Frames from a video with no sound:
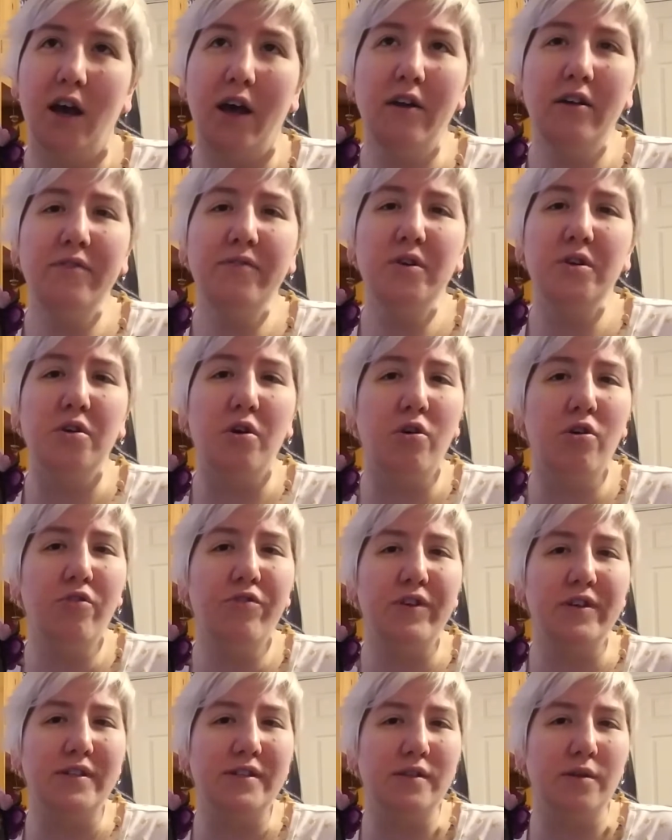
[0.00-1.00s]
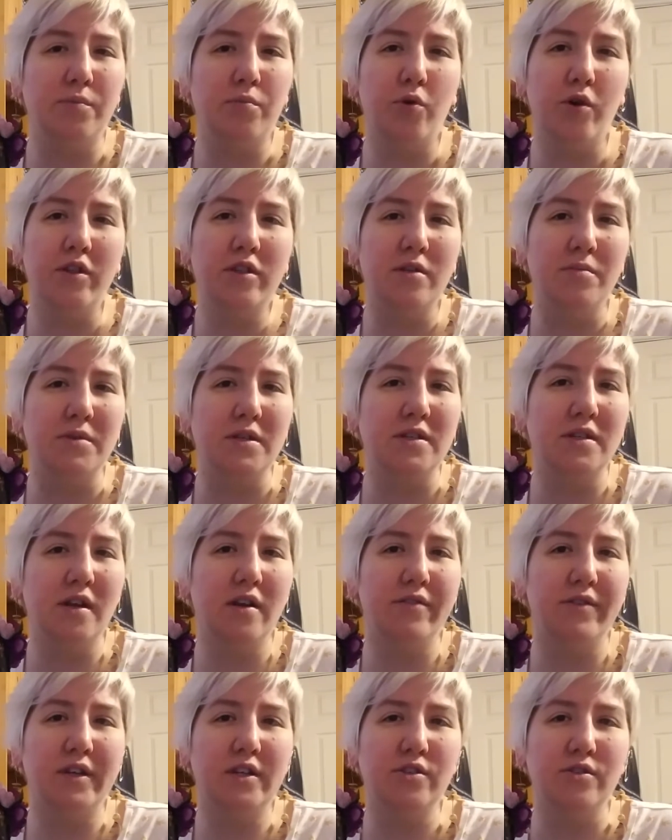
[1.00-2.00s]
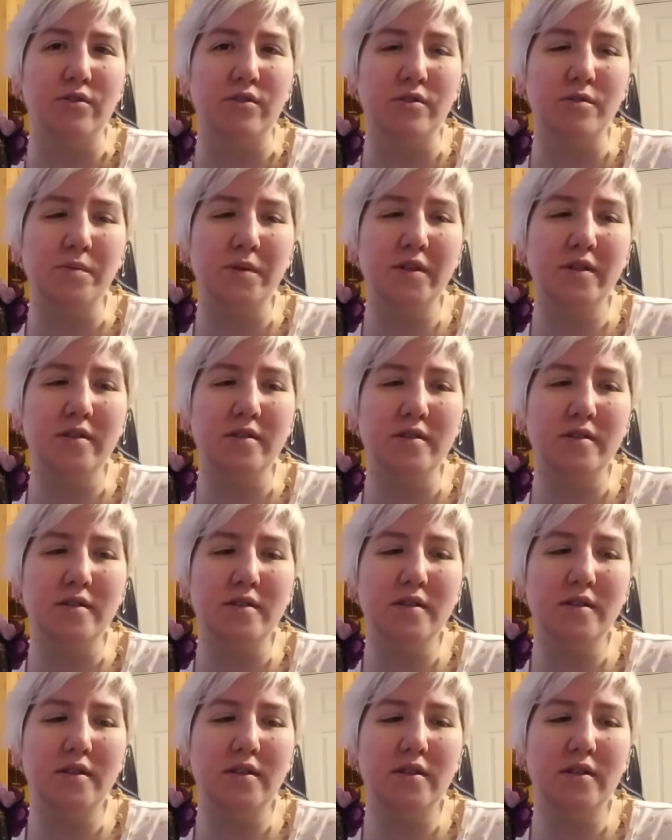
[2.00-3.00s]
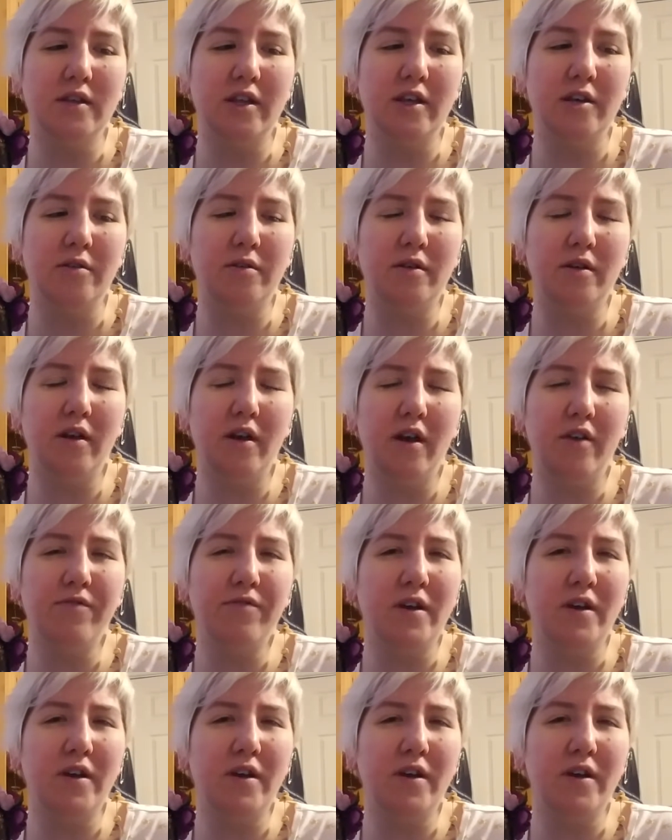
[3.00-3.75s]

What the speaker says: don't even know if I'd still point them to Den of Angels, because, like, I